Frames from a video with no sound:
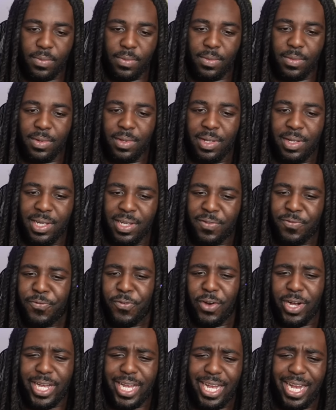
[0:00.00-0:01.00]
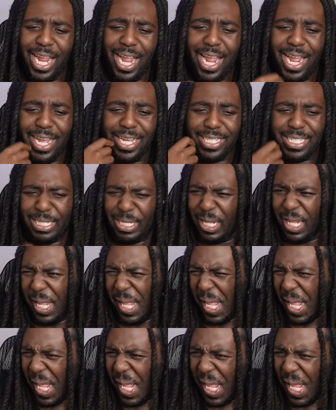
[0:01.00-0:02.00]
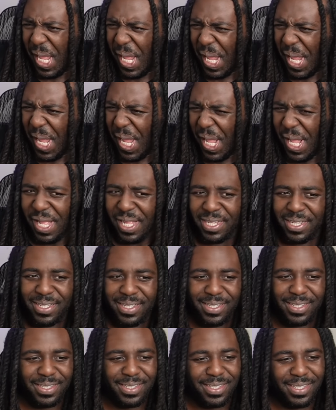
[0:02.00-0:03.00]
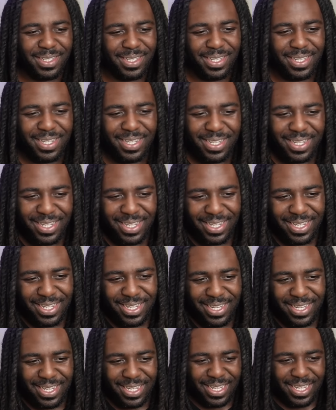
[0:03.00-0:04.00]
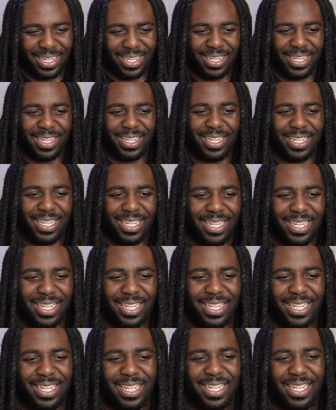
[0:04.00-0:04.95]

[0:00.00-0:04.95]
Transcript: Anybody? This freaky ass. Anybody at all? I know someone who can help.